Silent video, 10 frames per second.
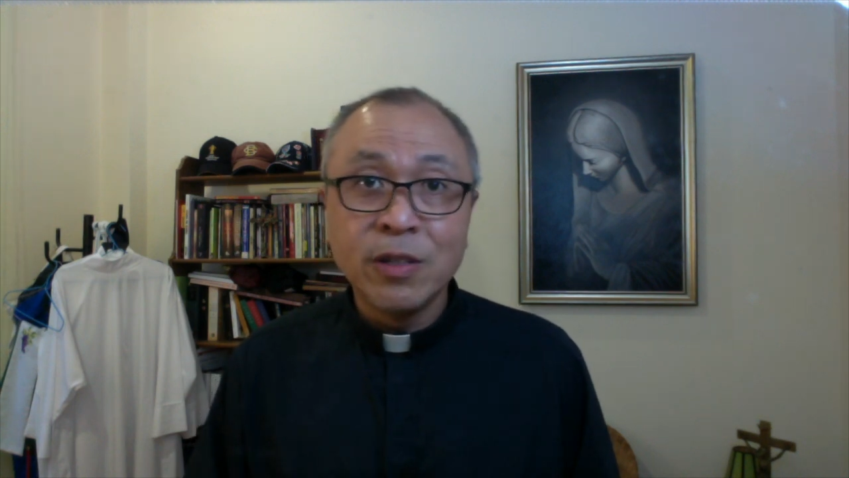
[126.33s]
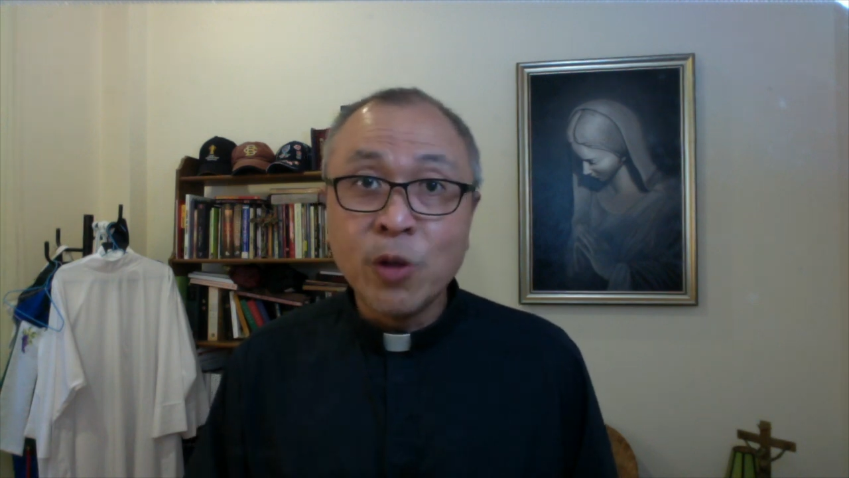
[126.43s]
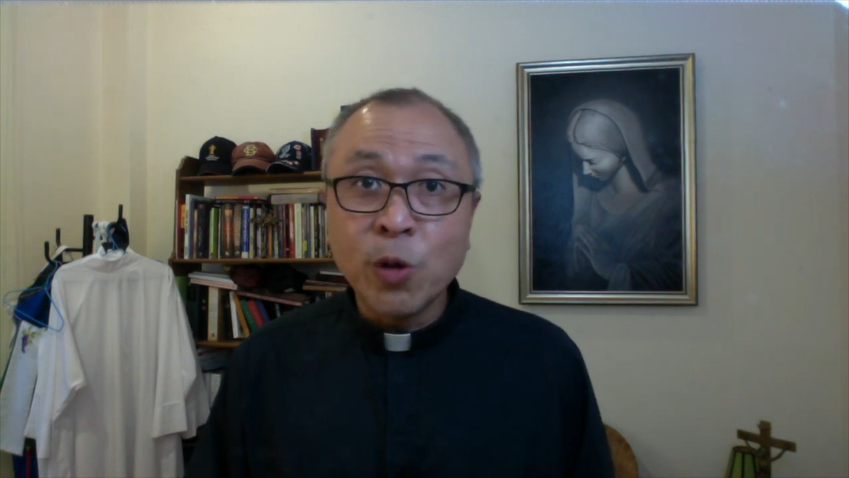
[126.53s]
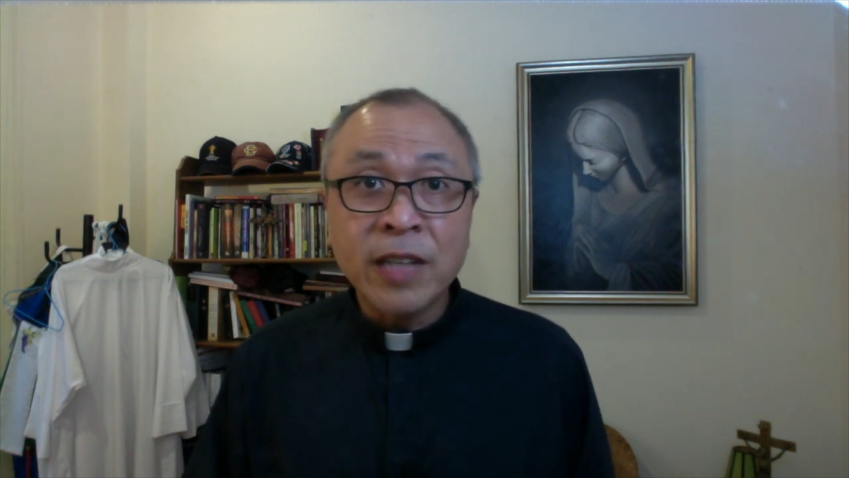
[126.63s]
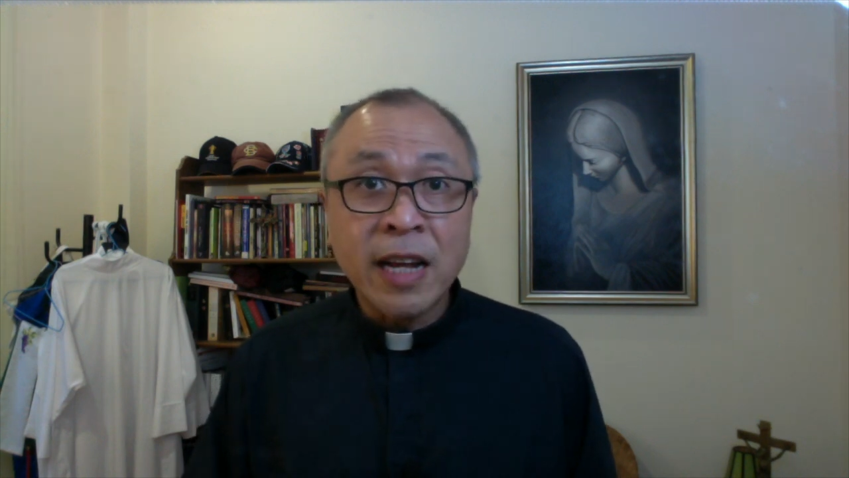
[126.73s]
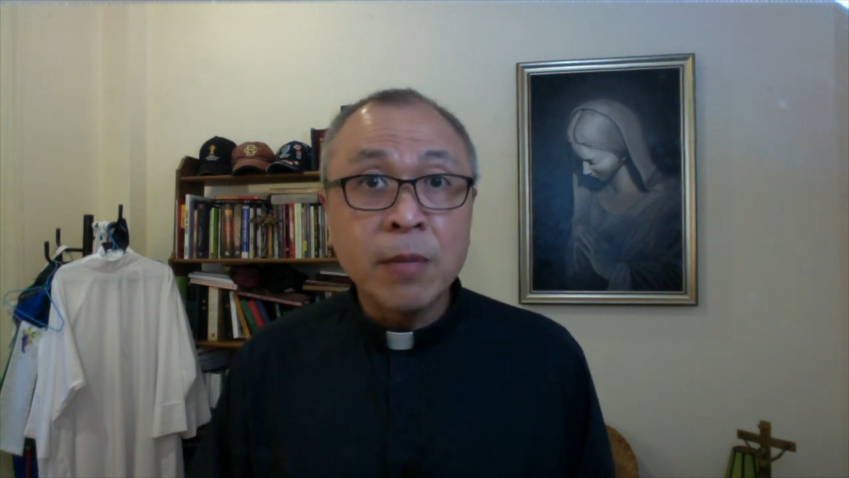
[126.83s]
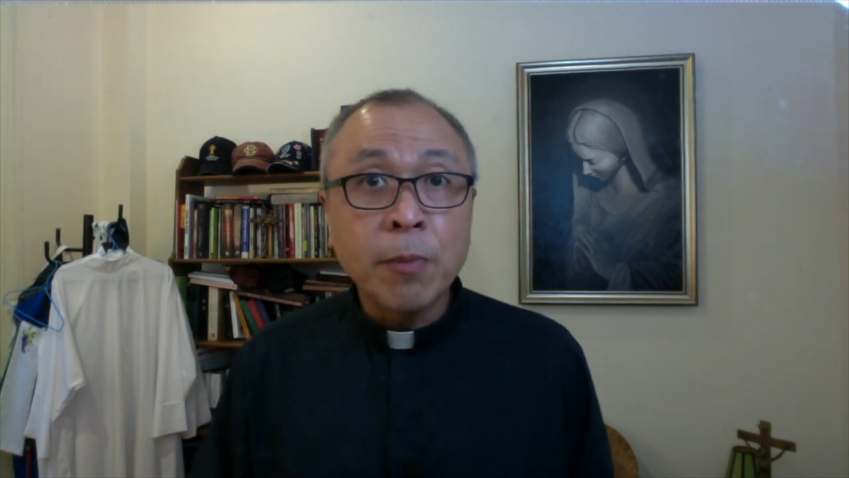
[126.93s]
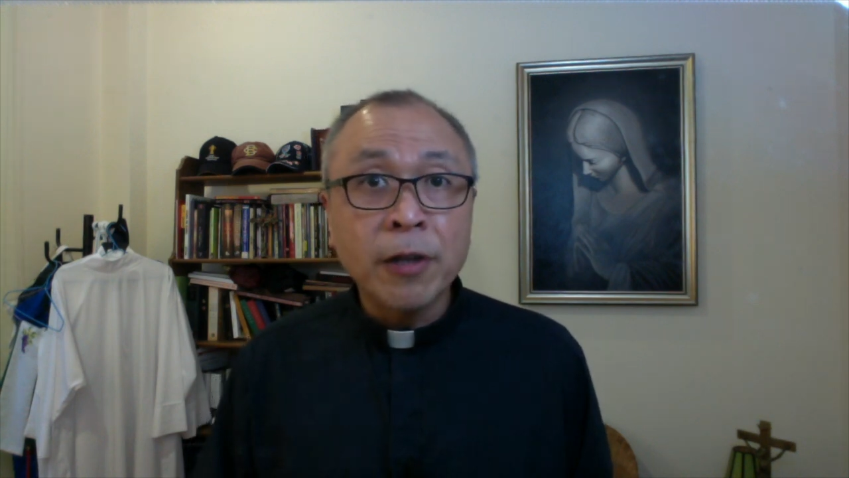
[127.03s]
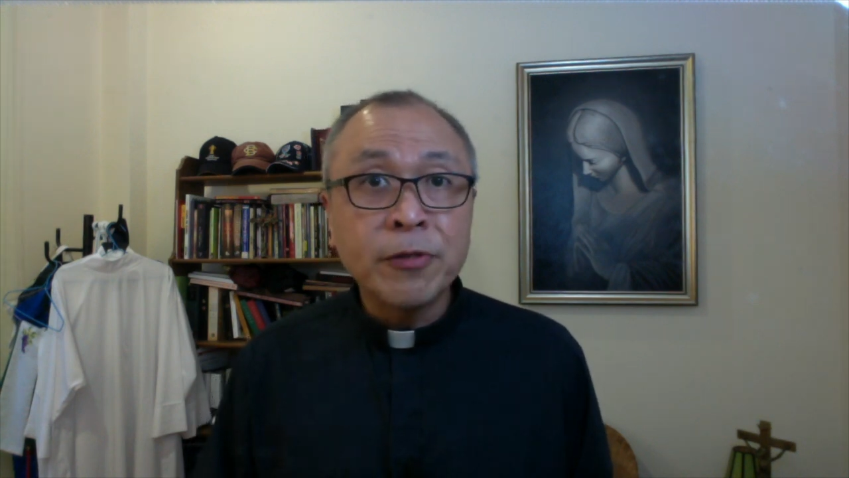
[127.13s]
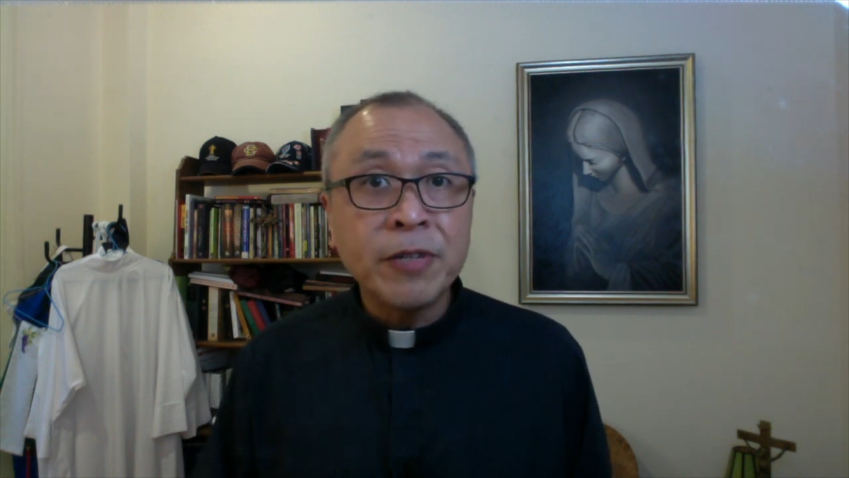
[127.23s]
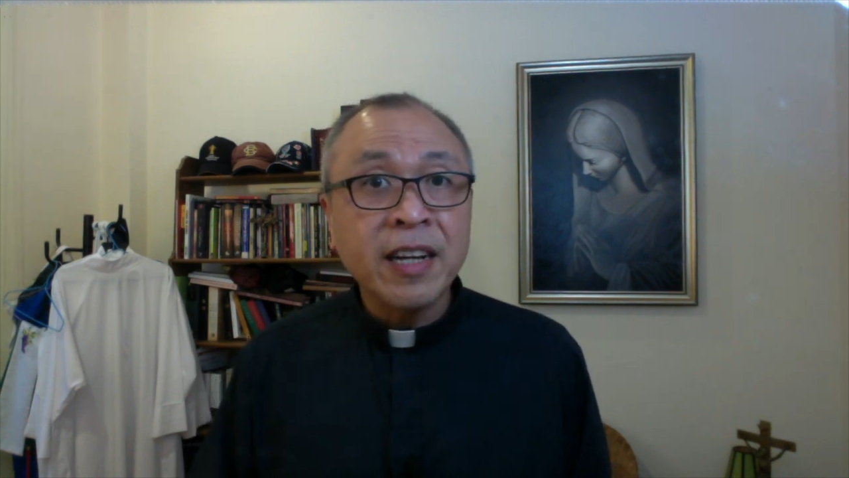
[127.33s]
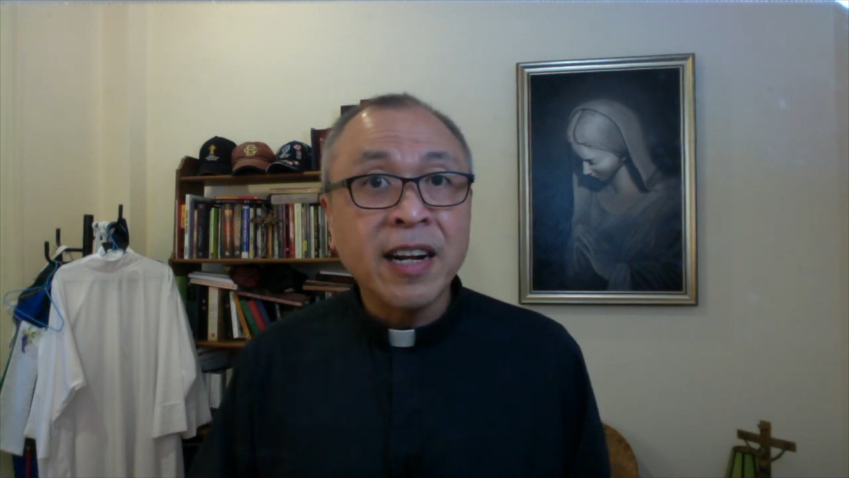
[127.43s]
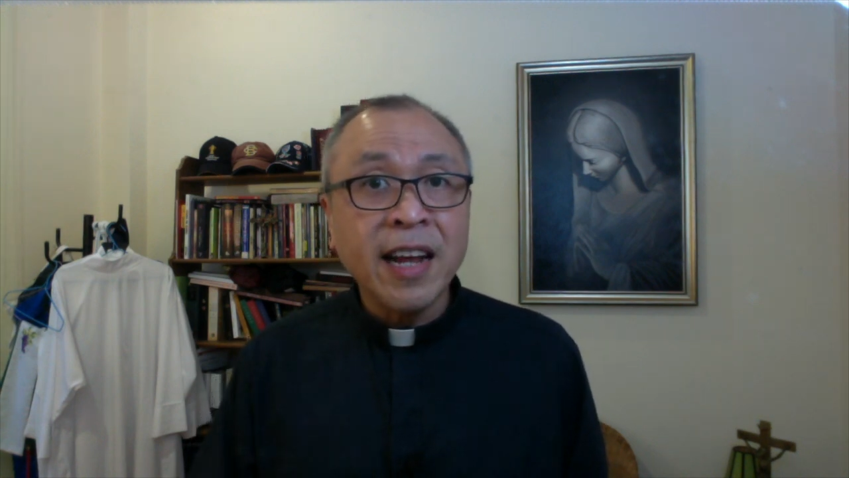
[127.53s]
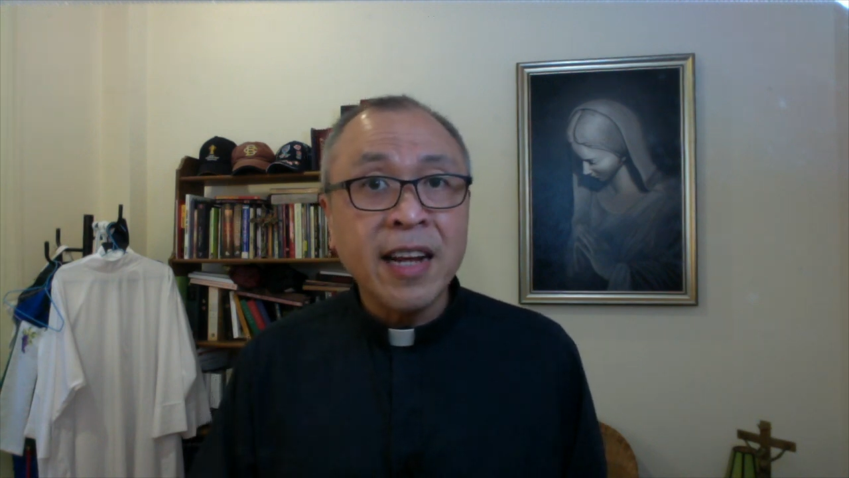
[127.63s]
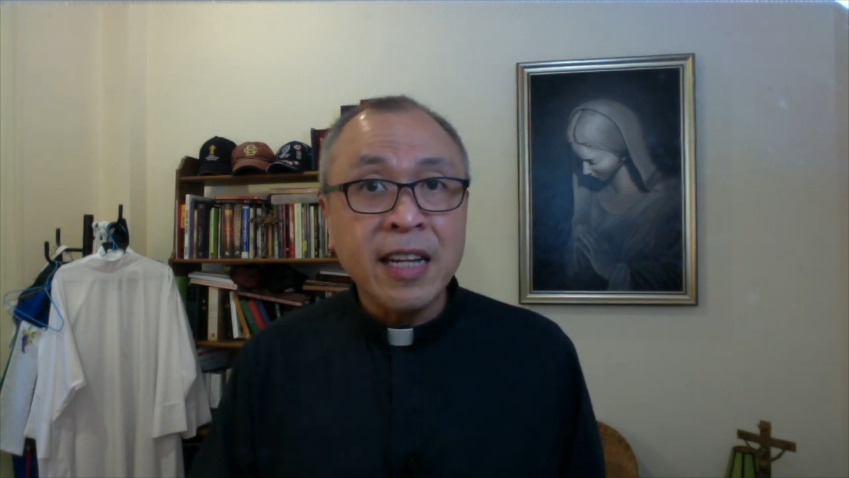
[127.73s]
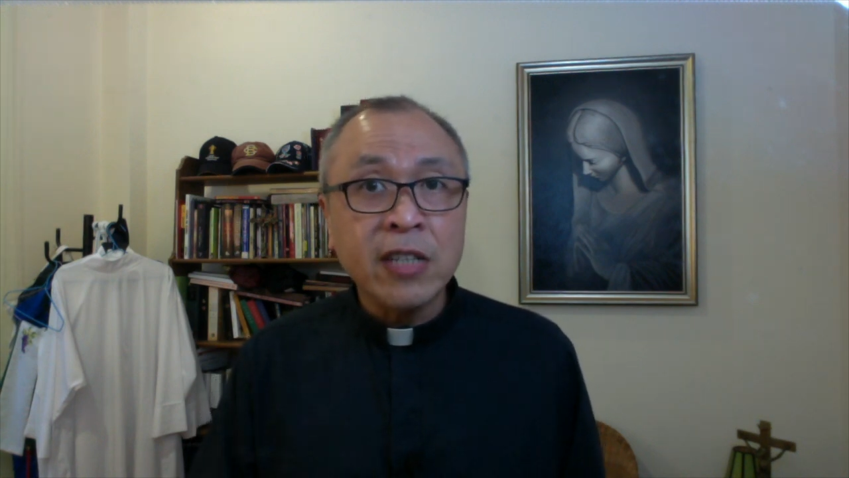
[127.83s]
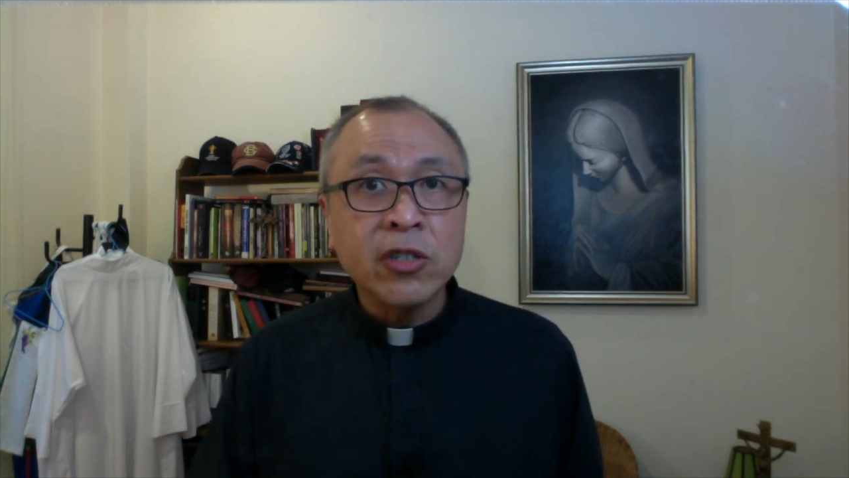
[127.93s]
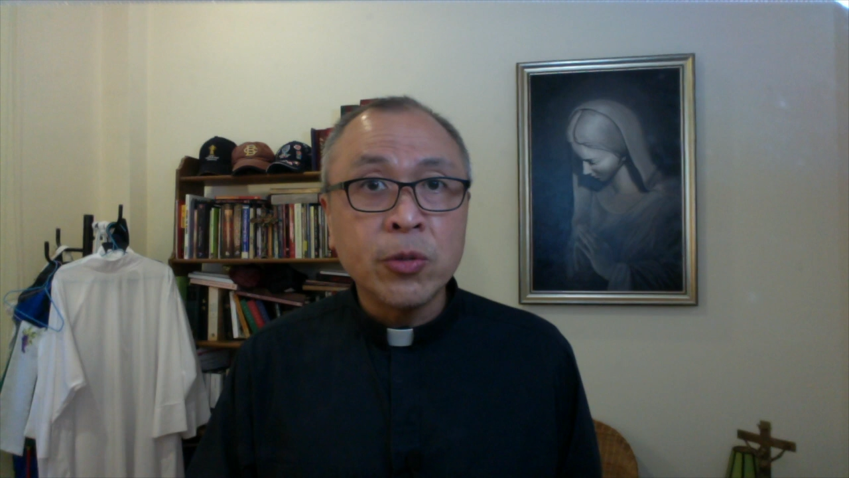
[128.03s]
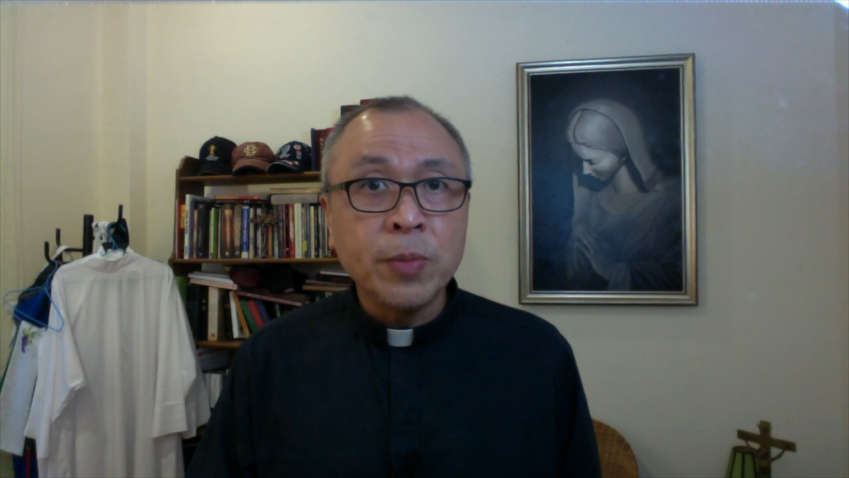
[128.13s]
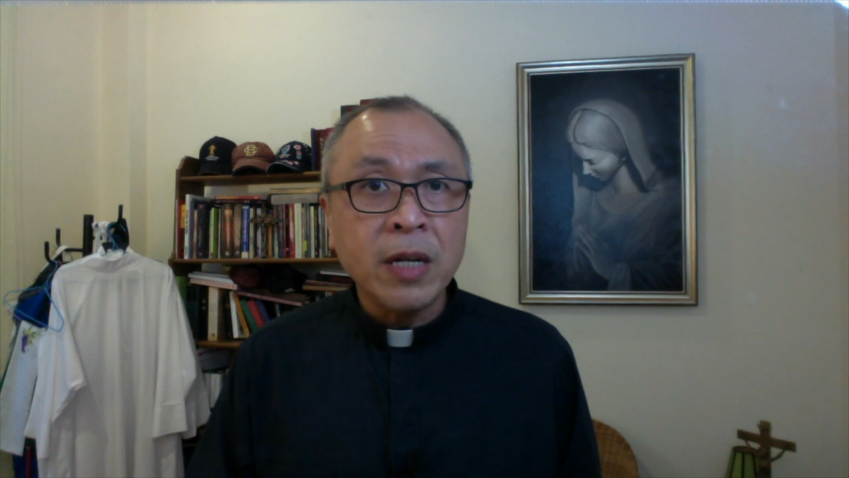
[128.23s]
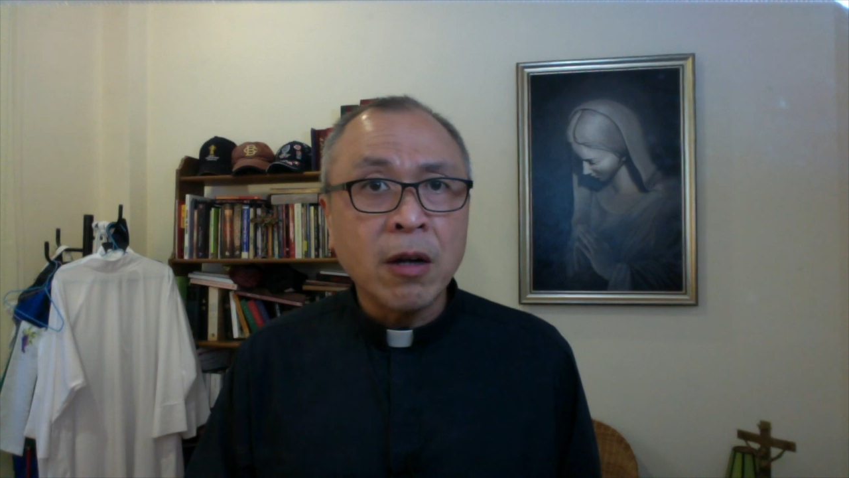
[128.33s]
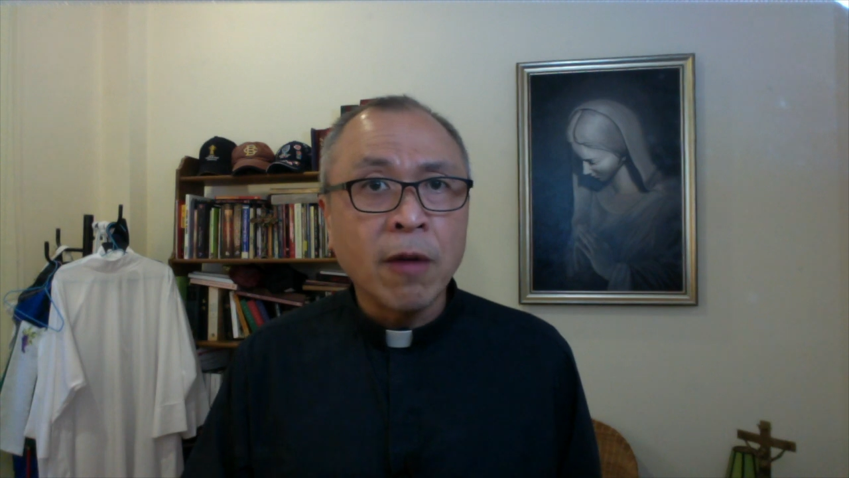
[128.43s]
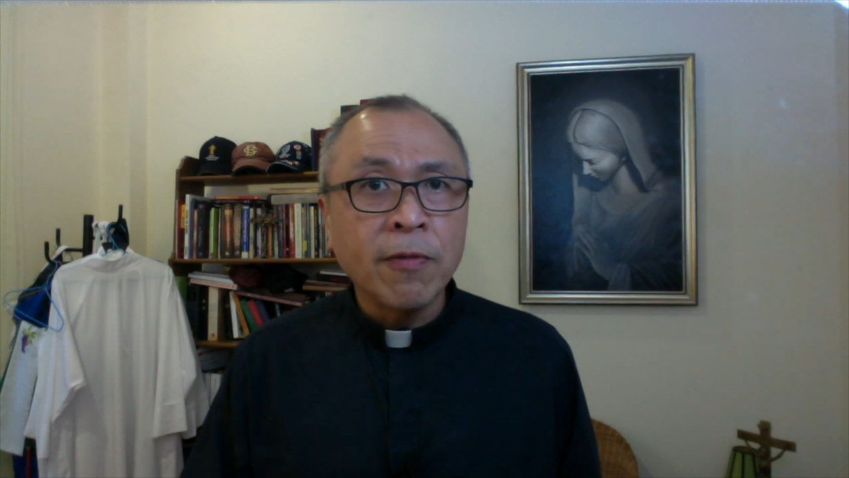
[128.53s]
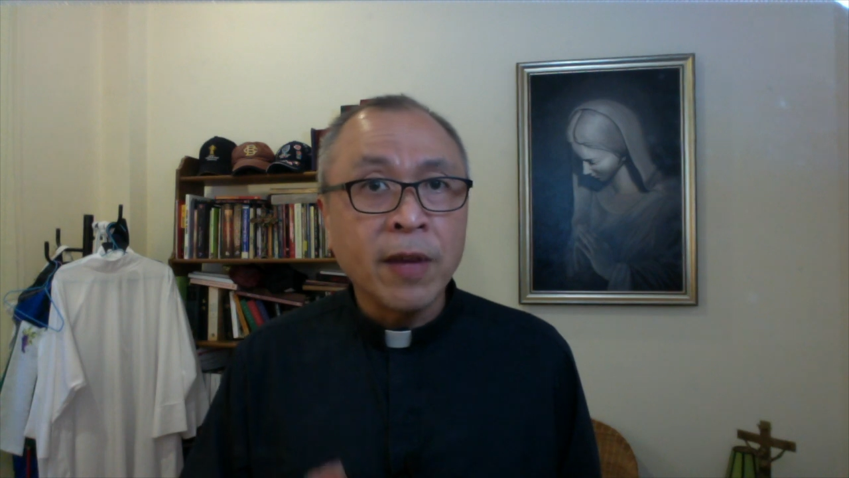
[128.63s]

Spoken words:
Note that in pottery, the clay needs to be of